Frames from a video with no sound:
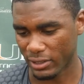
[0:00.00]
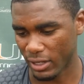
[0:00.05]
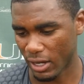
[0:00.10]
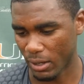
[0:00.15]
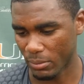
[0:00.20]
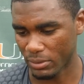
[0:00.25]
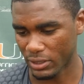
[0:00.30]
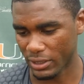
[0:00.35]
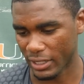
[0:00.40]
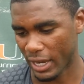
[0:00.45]

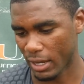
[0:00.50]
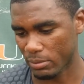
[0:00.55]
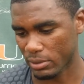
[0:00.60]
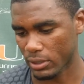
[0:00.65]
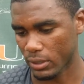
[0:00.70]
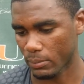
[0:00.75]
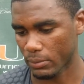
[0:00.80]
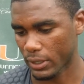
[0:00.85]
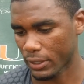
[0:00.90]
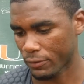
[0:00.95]
top to give him
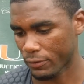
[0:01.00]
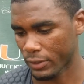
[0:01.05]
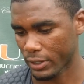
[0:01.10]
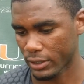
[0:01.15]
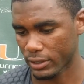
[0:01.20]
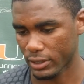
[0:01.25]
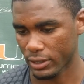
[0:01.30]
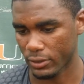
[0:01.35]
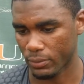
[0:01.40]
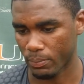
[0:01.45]
something different
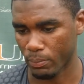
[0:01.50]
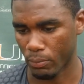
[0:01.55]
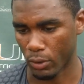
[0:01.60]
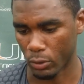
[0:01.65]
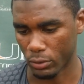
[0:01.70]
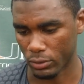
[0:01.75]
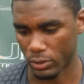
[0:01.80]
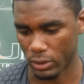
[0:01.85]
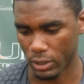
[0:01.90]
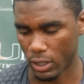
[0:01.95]
and just
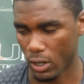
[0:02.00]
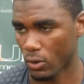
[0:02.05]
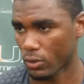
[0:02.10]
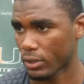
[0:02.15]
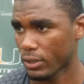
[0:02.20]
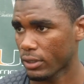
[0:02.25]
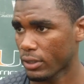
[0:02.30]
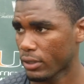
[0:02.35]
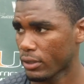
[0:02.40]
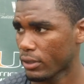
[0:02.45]
broke to the cone
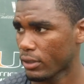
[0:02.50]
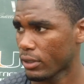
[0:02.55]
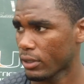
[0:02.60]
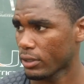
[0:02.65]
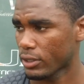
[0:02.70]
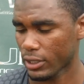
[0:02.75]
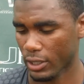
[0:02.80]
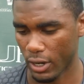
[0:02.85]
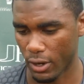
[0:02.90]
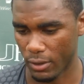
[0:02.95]
and
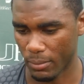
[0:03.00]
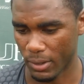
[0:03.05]
just